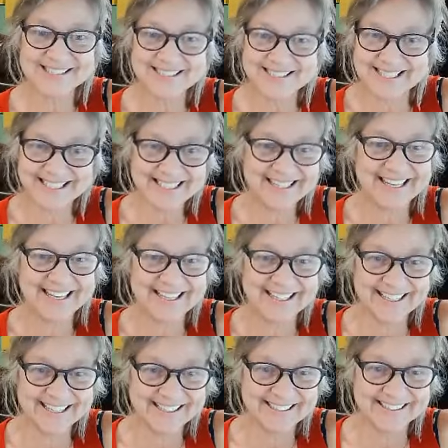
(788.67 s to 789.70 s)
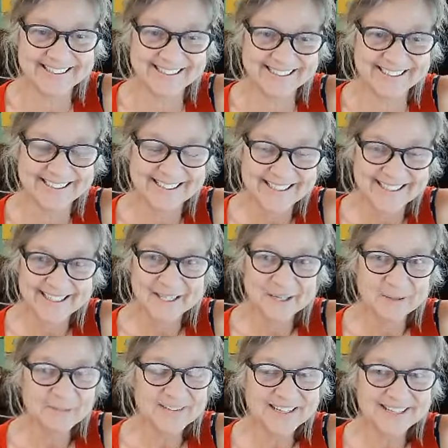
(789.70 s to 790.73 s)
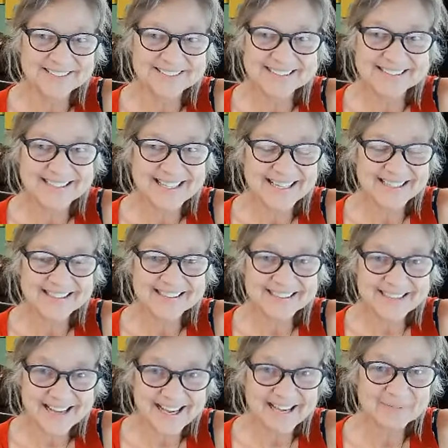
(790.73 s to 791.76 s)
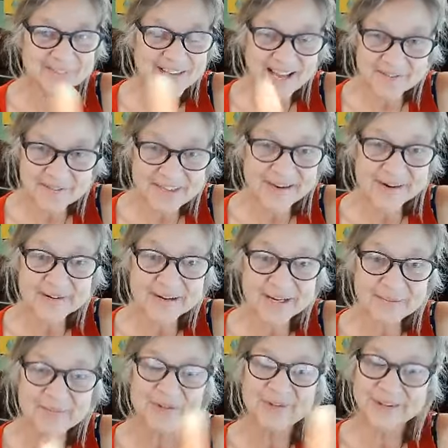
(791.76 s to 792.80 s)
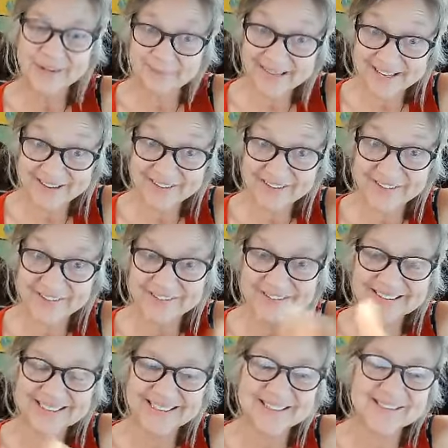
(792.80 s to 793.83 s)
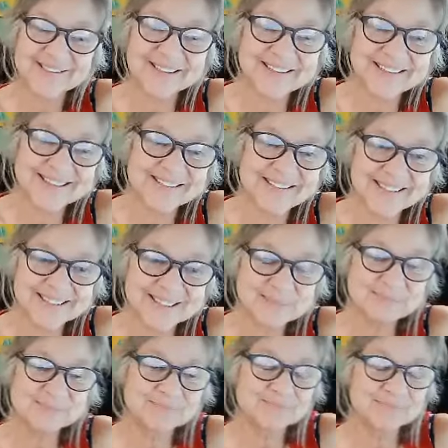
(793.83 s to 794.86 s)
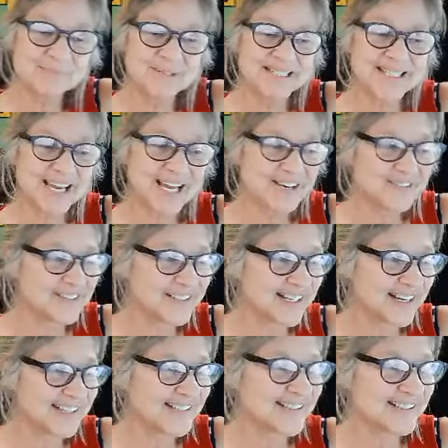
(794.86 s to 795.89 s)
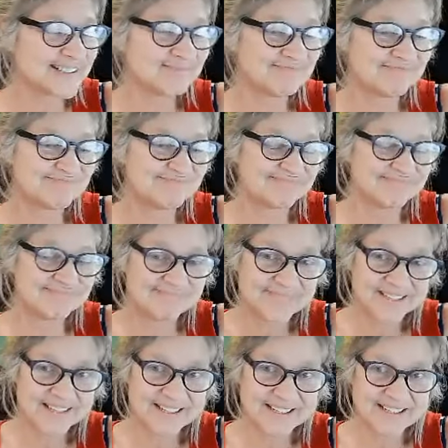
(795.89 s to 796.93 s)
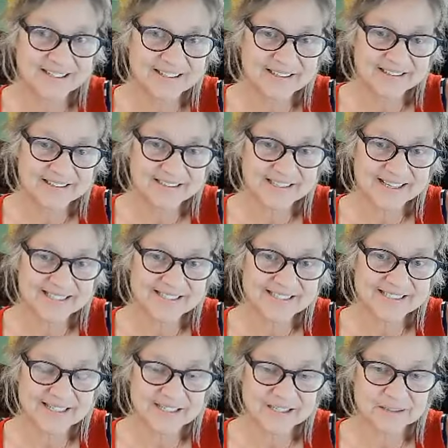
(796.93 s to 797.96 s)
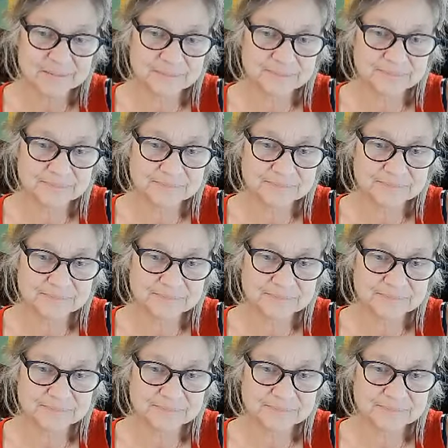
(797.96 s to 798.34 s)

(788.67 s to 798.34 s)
sink in. but I was like, I'm not there anymore. I'm here, you know. So it's, it's been kind of a nice, nice. Um,